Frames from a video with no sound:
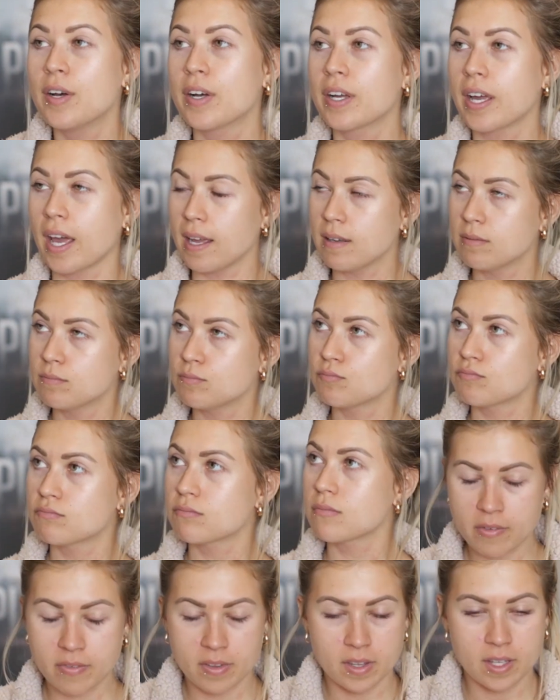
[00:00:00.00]
Okay,
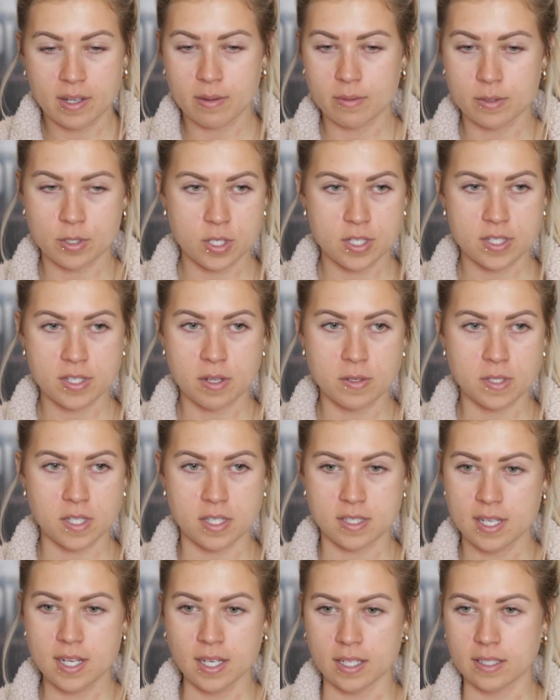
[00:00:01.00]
I feel like it was just so
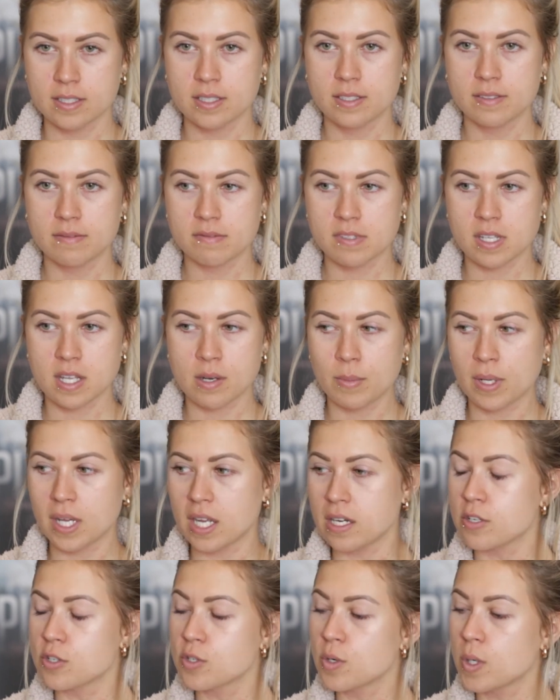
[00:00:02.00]
succinct. It's gonna be
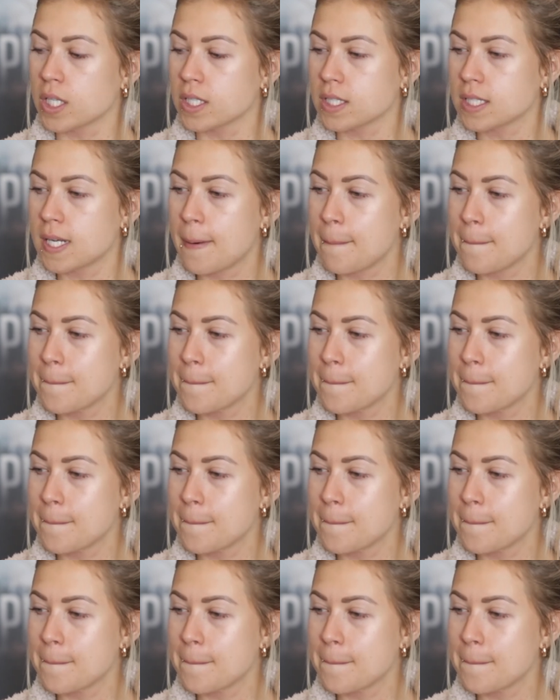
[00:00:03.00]
kind of short.